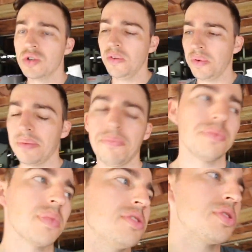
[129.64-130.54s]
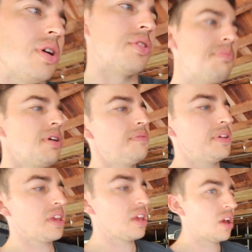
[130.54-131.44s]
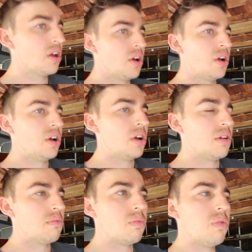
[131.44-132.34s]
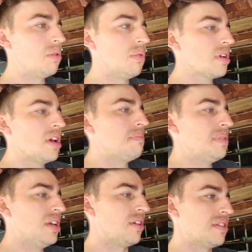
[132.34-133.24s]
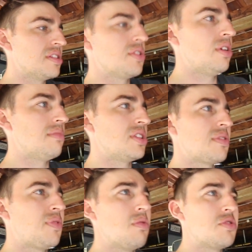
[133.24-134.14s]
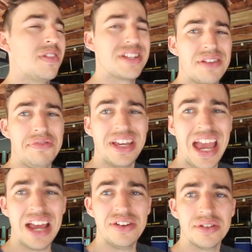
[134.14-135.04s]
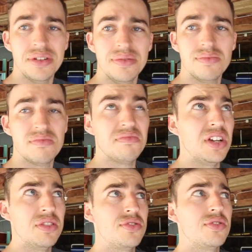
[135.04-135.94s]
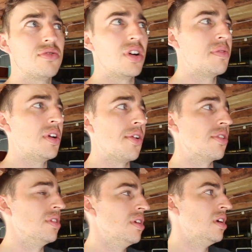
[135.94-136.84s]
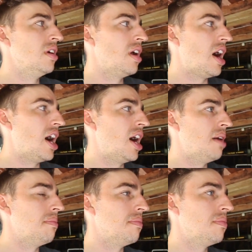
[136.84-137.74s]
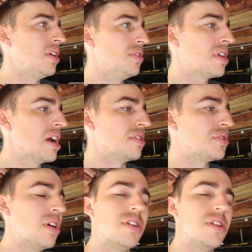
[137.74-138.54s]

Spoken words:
driveway. So you're probably thinking, what can it be like? There's not much four-wheel driving stuff you can do in your driveway or in your garage.